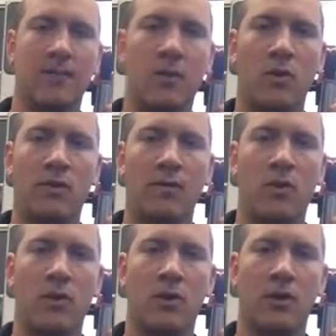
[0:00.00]
4,
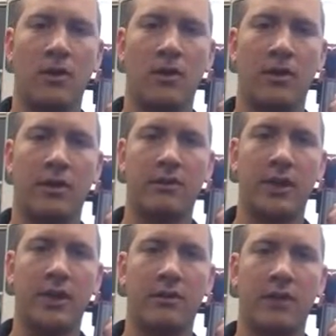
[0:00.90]
4,
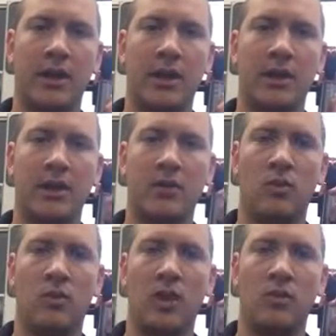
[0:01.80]
3, 3,
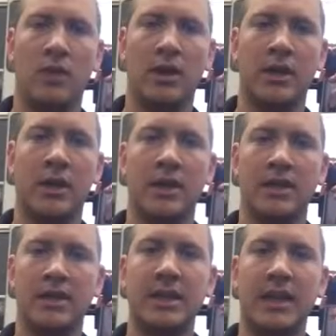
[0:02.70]
1, 1,
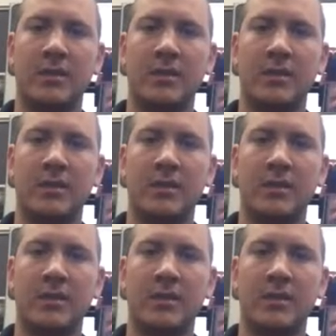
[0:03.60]
D.